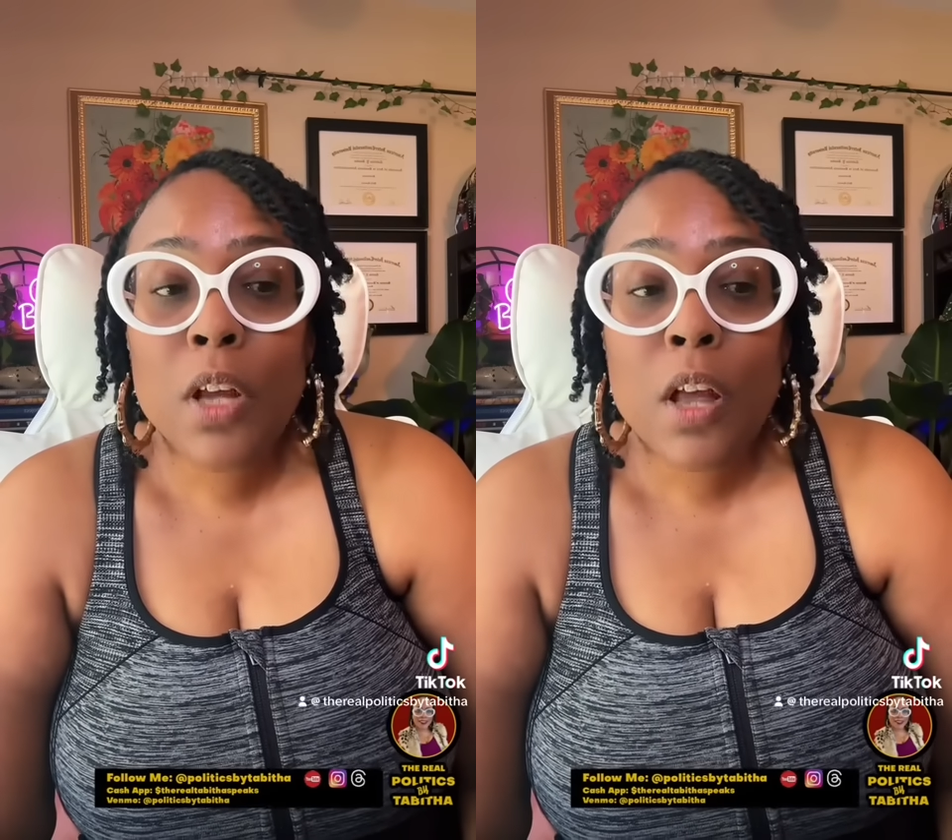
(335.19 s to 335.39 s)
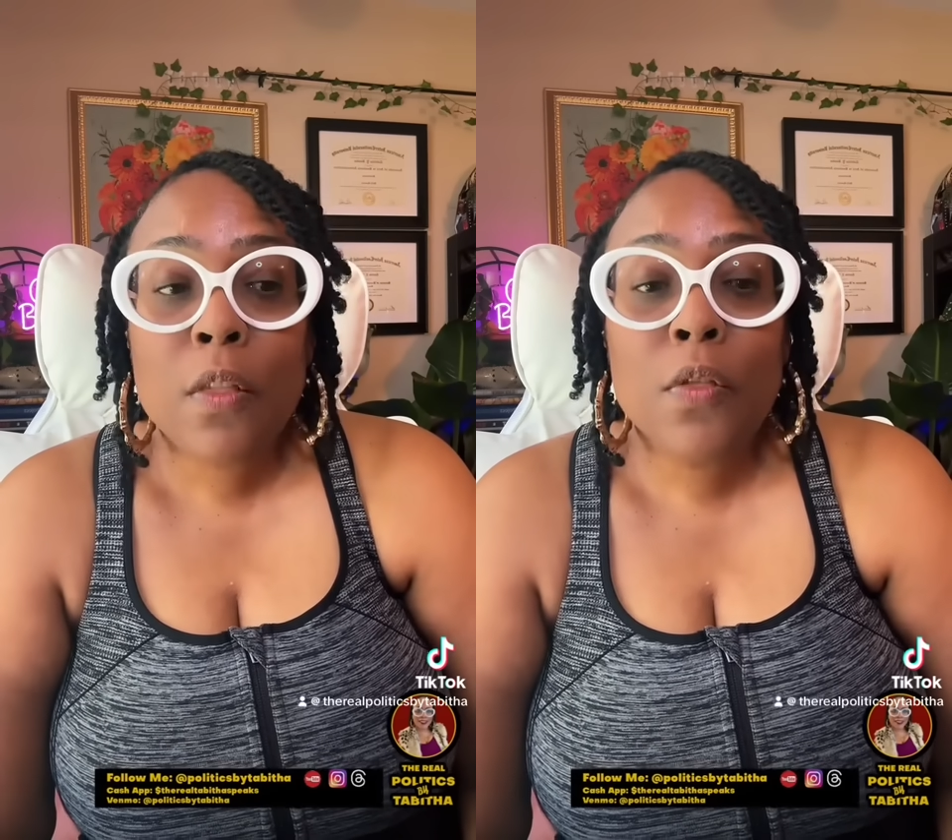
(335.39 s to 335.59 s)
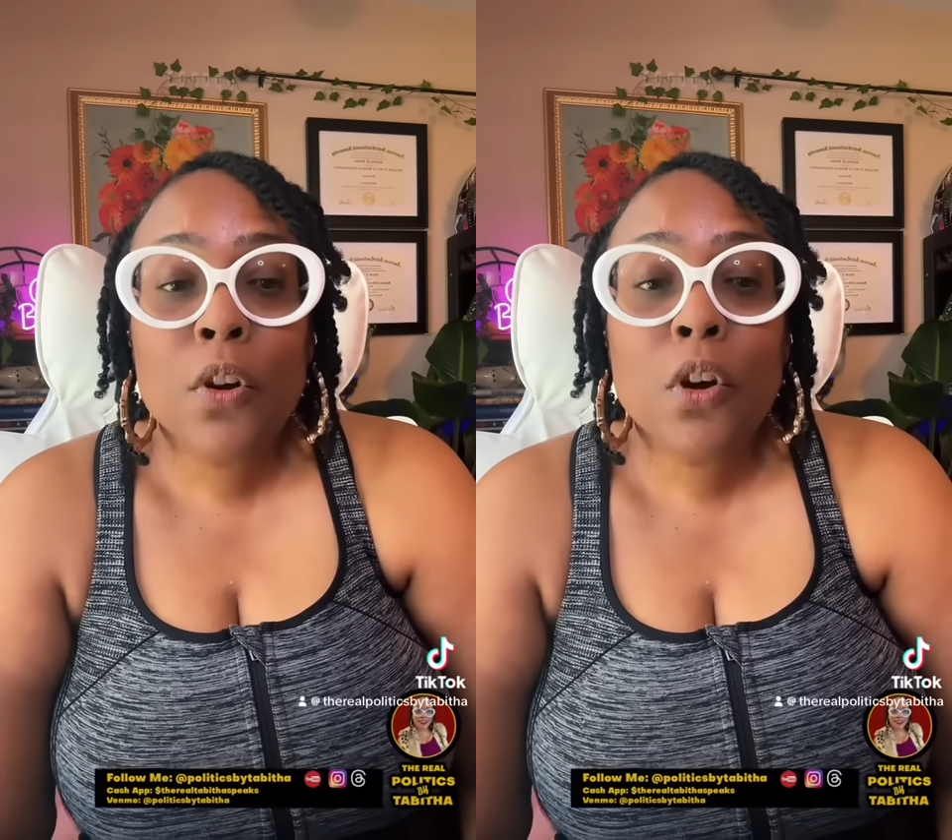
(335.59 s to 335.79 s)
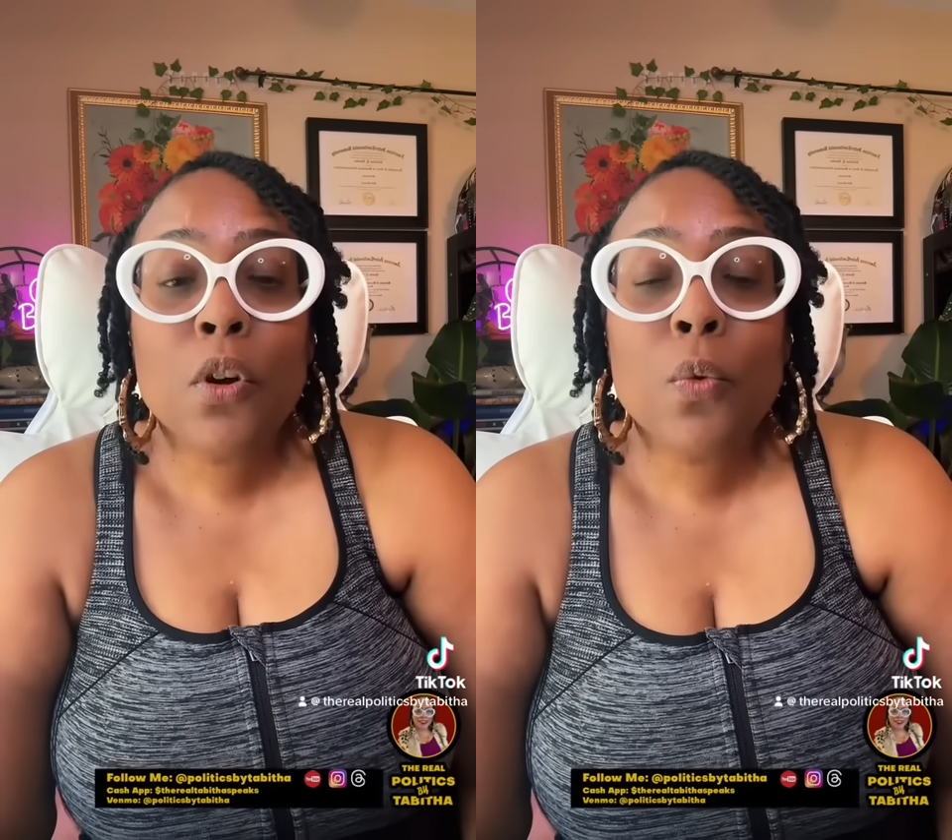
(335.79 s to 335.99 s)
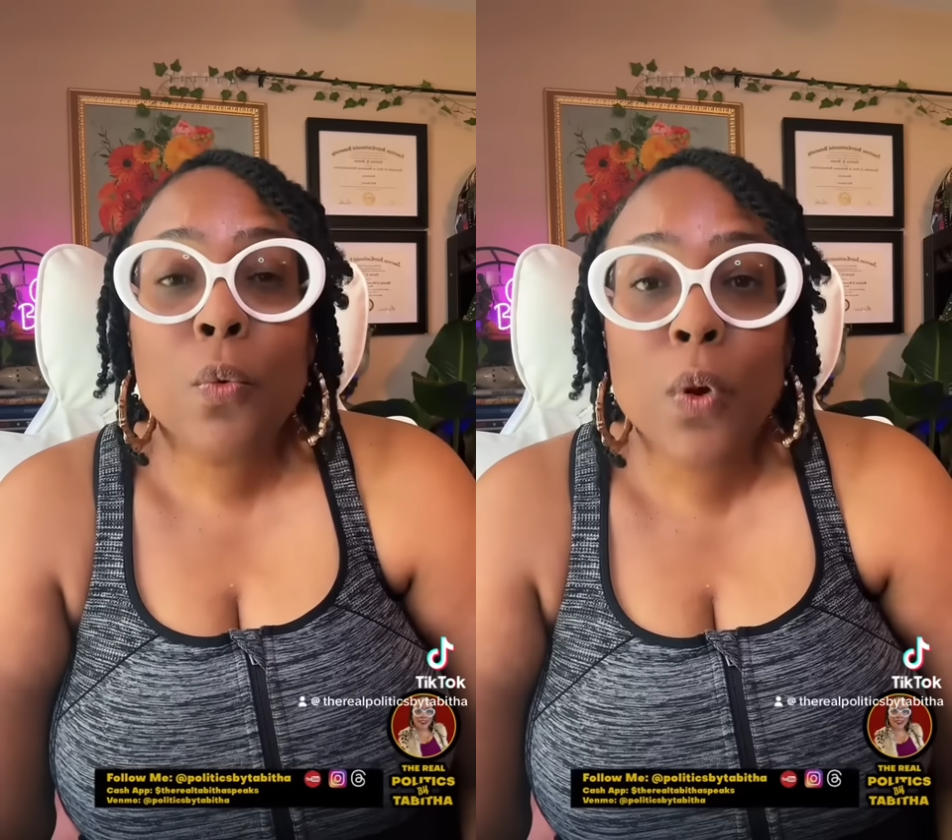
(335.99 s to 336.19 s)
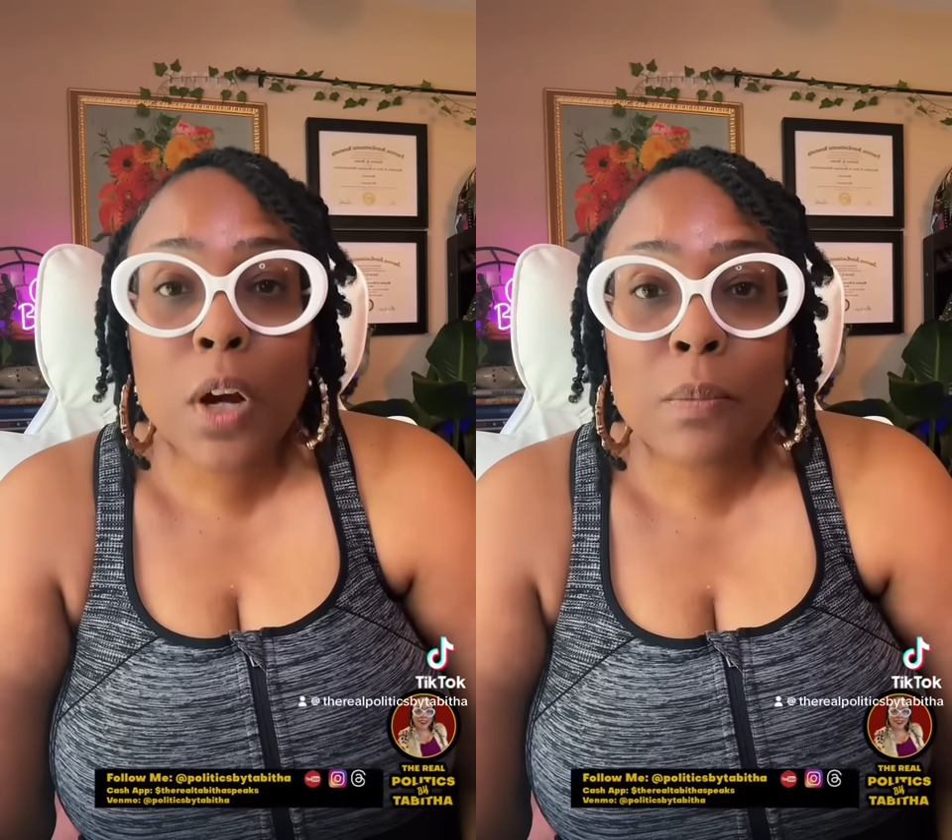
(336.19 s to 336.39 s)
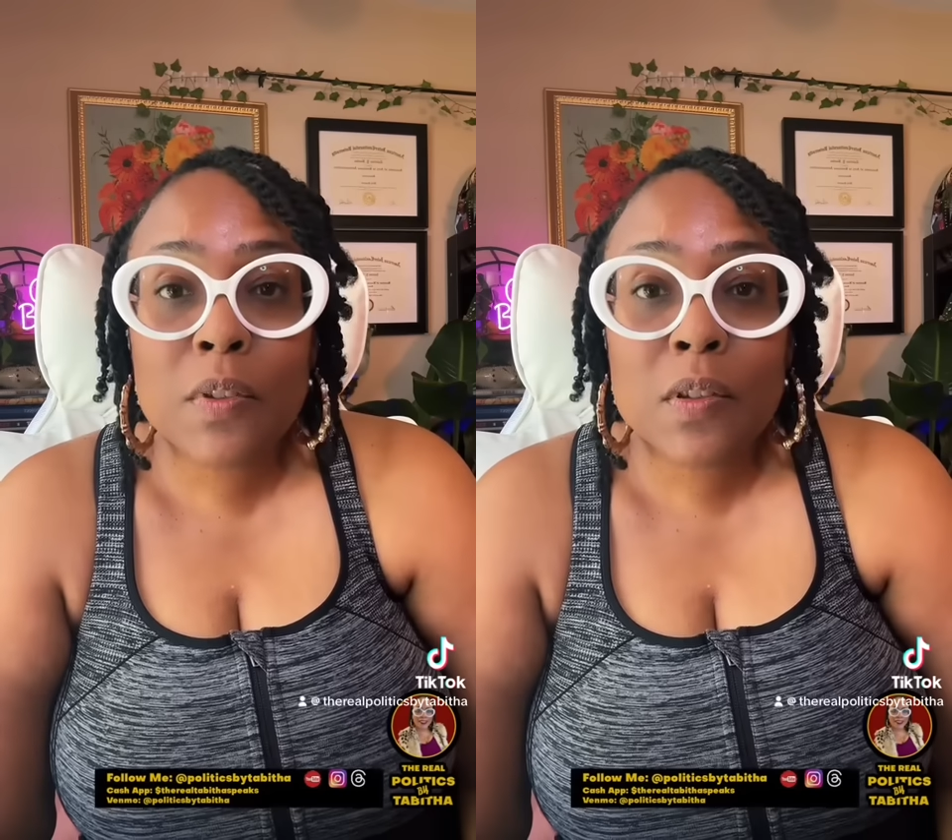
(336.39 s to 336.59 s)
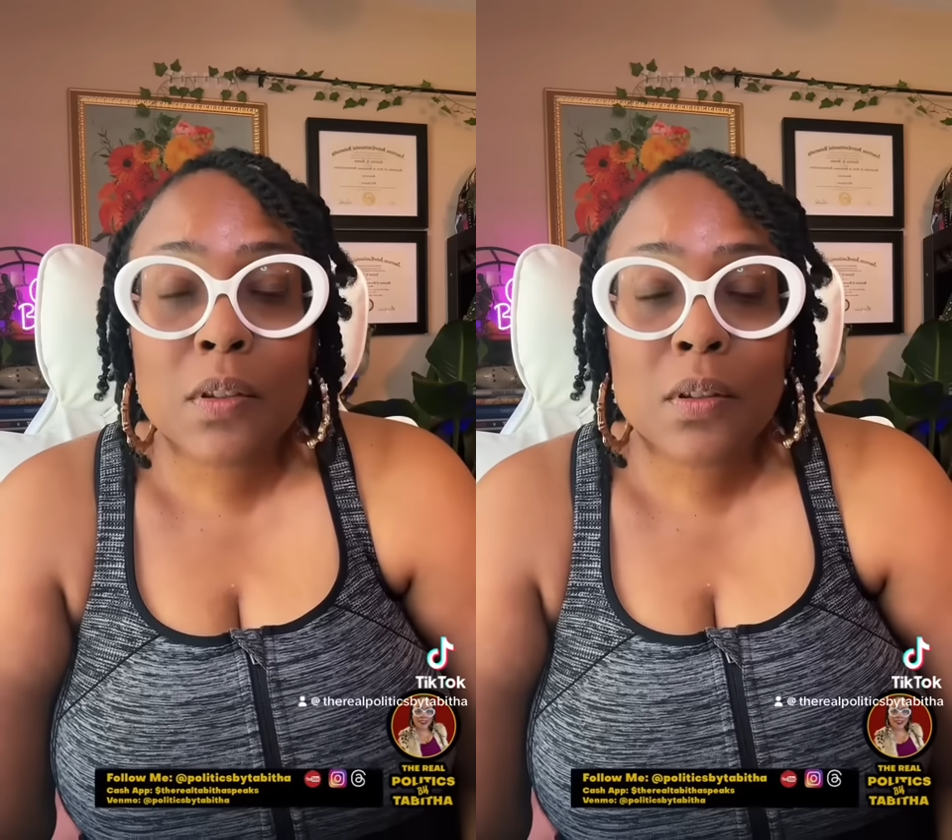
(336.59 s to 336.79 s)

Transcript: the corrupt,